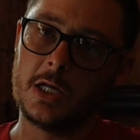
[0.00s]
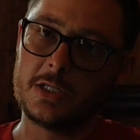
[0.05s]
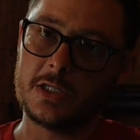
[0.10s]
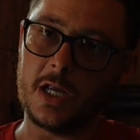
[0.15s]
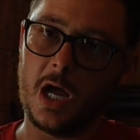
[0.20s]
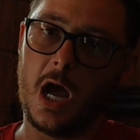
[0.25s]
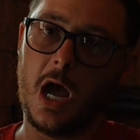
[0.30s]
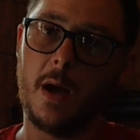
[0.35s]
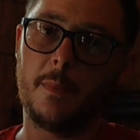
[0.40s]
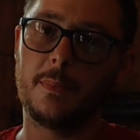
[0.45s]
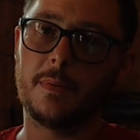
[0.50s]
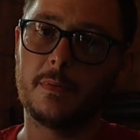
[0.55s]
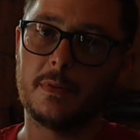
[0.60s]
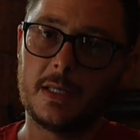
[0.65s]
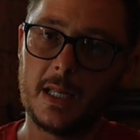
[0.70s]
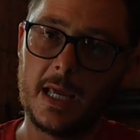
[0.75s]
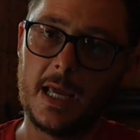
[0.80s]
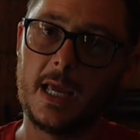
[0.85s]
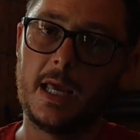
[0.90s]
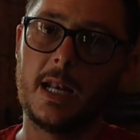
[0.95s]
center
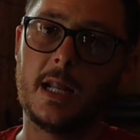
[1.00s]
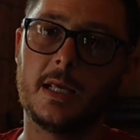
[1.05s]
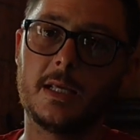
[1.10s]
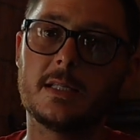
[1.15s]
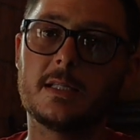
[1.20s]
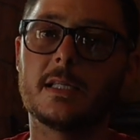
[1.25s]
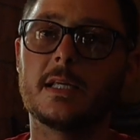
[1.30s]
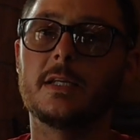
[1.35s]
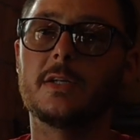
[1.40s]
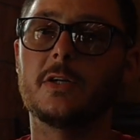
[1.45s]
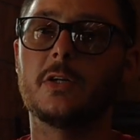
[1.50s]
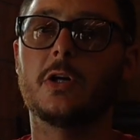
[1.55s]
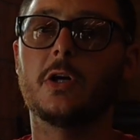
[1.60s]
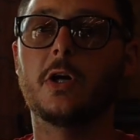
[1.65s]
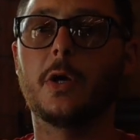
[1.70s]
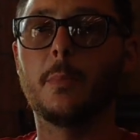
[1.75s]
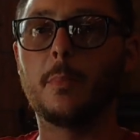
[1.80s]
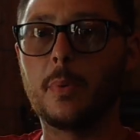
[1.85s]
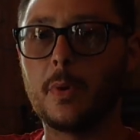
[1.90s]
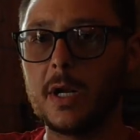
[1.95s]
compression
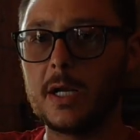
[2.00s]
stroke,